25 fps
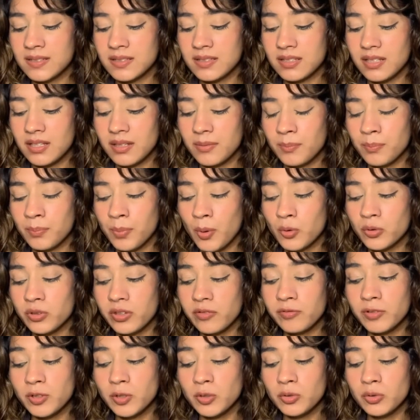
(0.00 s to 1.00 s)
both
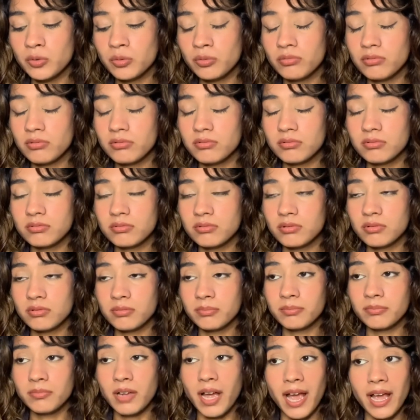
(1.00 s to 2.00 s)
of you,
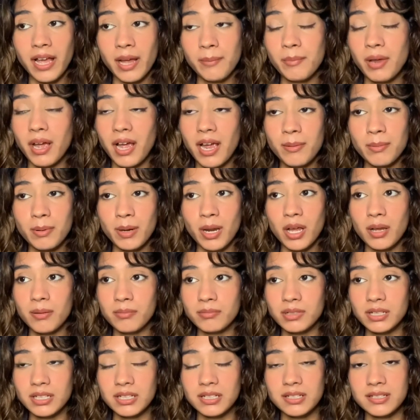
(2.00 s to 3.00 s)
I'm
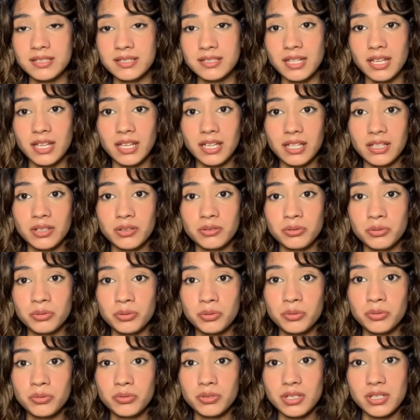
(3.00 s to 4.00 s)
not gonna say
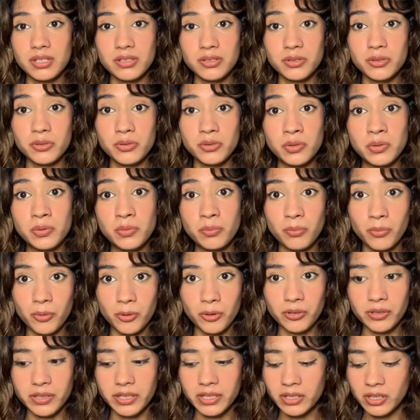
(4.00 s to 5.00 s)
who needs to do
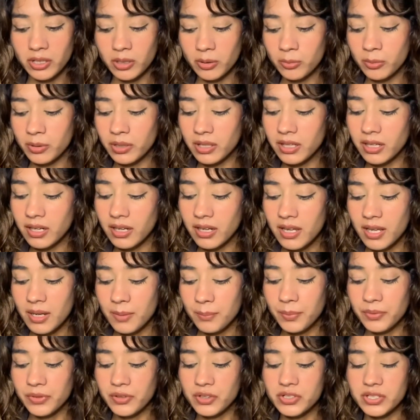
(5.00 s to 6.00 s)
more inner work,
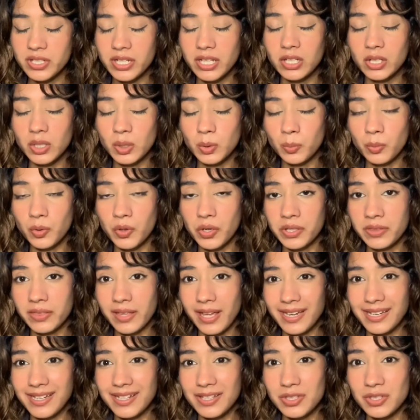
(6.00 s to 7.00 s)
but there's inner work
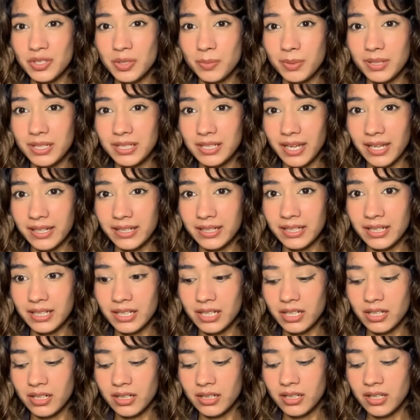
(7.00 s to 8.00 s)
that needs to be done
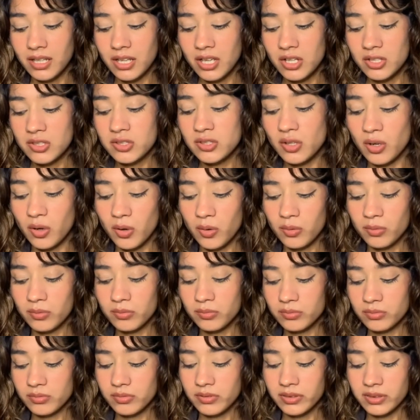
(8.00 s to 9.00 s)
here. So
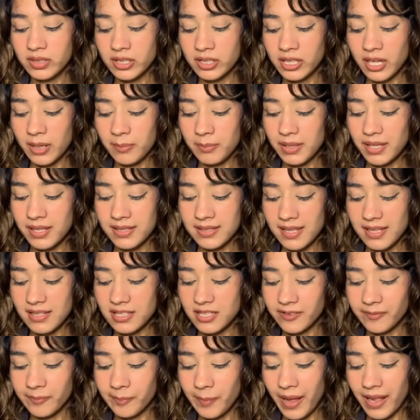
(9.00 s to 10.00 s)
there can be a
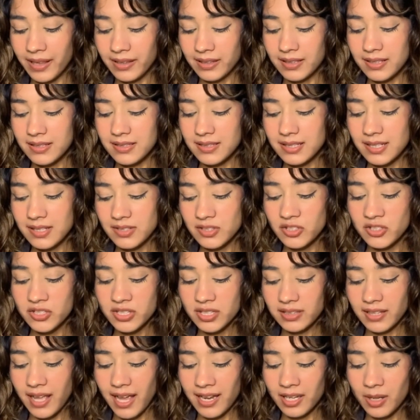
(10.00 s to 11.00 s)
sense of balance, because there's
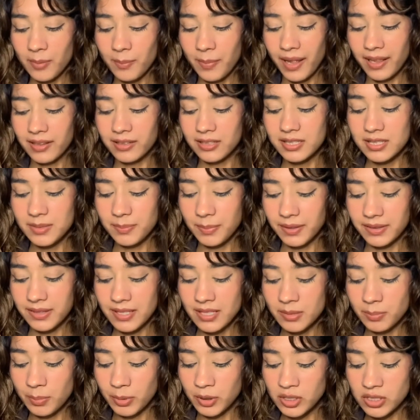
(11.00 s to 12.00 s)
a lack of balance, but
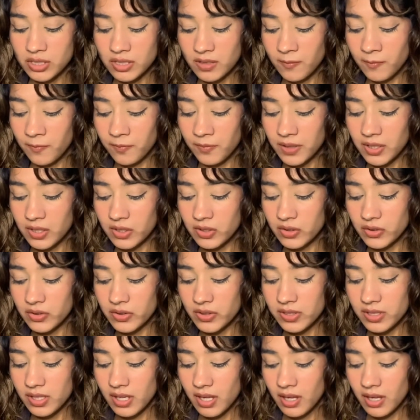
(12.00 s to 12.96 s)
this person feels